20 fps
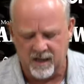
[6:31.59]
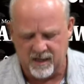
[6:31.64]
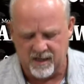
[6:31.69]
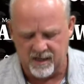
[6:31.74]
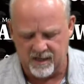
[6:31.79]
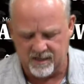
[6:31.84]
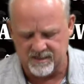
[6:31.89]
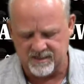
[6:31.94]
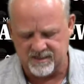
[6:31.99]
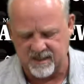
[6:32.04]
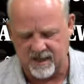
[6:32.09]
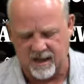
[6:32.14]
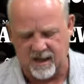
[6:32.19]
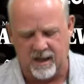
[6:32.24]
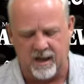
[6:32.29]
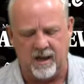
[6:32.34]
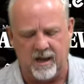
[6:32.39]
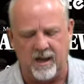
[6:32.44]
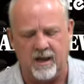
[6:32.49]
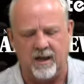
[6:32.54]
It is
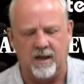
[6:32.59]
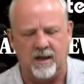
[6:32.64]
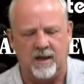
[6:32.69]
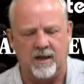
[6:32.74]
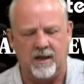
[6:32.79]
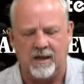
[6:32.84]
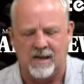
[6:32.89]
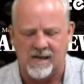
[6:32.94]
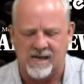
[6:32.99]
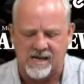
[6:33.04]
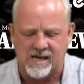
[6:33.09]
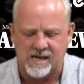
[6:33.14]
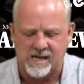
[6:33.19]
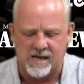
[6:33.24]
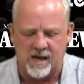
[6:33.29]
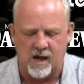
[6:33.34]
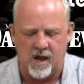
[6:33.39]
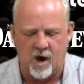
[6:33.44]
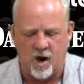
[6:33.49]
a